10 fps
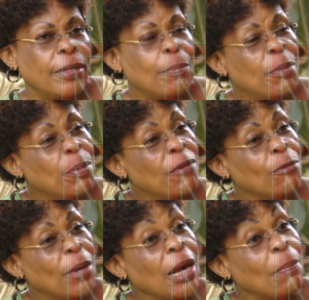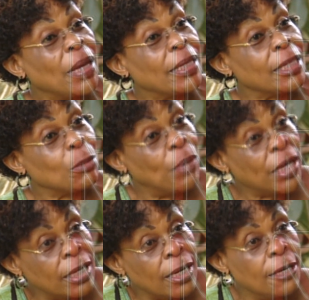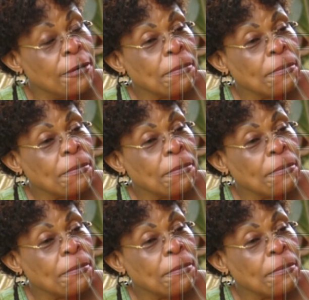The people of Rubaga participated